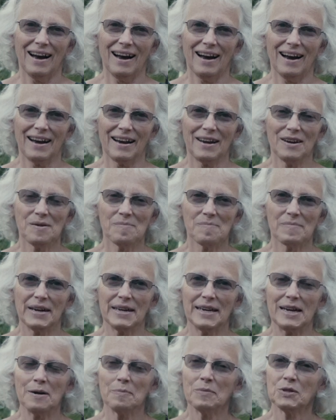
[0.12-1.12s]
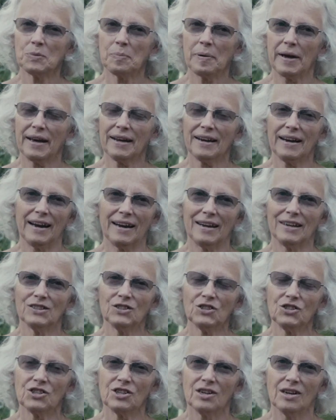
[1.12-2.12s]
Hi, my name is Pat
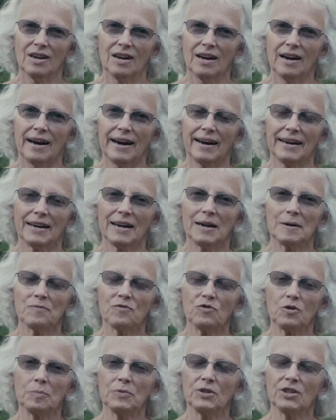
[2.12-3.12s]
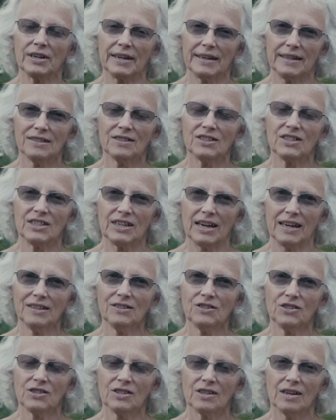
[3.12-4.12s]
Haines. I come from United
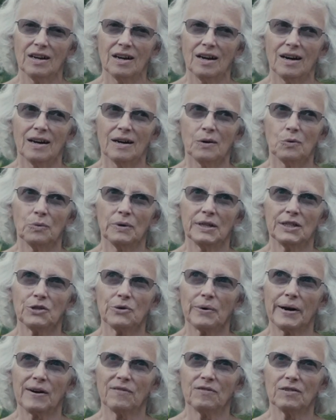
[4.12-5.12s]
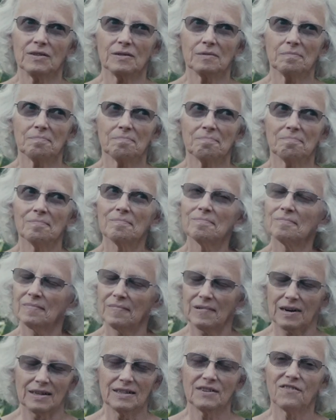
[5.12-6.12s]
States. We traveled
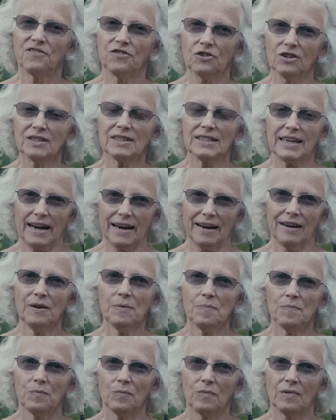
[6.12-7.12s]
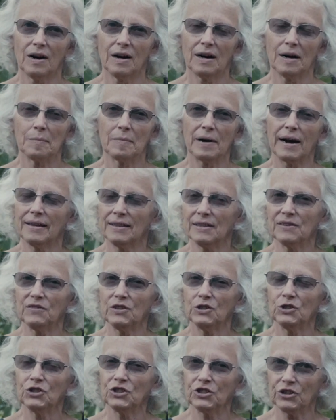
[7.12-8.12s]
a full day. Um, I live
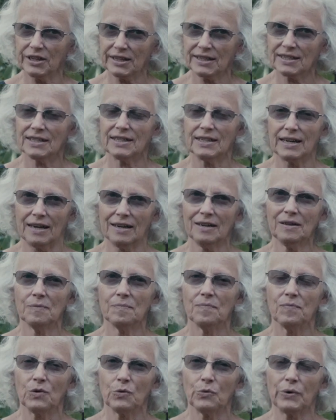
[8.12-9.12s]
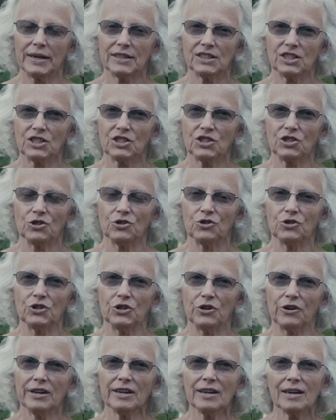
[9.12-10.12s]
in New York State, Rochester, New
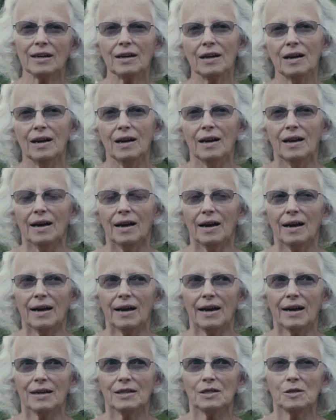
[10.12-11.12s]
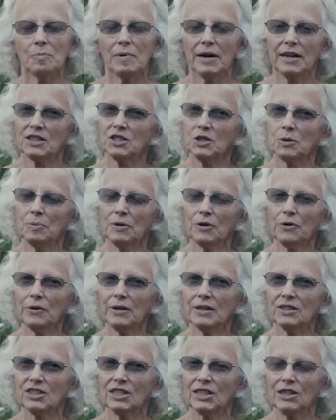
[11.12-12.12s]
York, and my
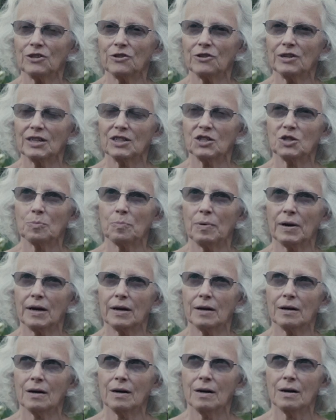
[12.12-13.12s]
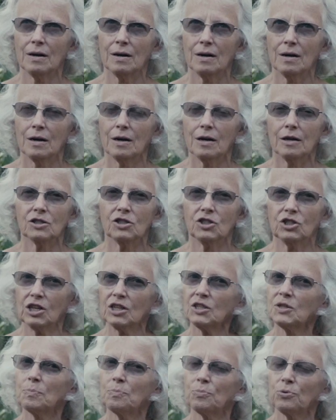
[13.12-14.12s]
experience here has been
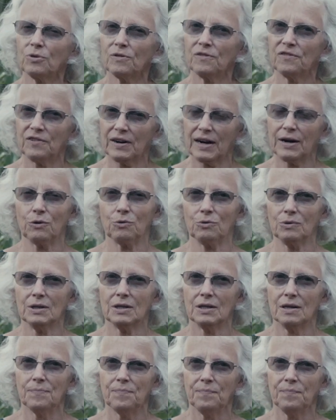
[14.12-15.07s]
just profound.